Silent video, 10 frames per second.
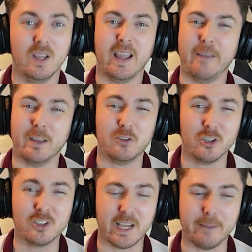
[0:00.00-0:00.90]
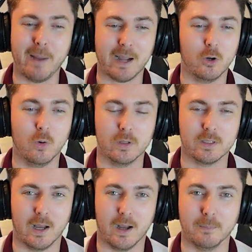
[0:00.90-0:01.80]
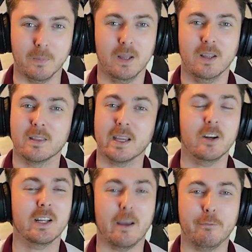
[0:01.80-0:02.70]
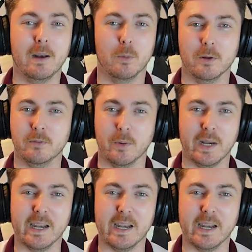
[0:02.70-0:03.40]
If they're just sitting back all the time, they're going to get fed up of doing it.